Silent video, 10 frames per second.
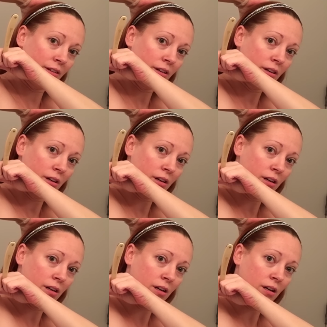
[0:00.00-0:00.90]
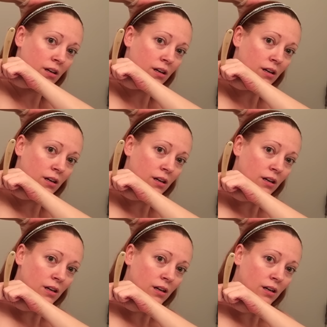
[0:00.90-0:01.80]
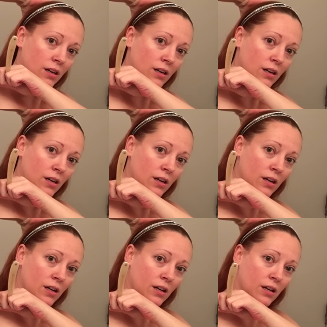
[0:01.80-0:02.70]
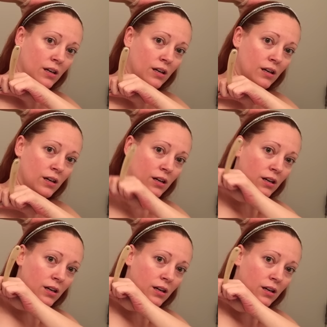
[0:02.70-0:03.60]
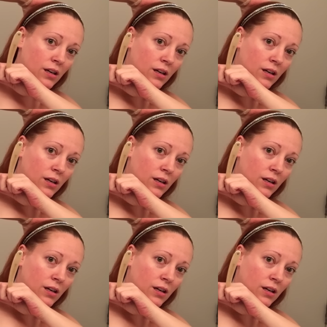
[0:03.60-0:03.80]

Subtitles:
Nobody speaks.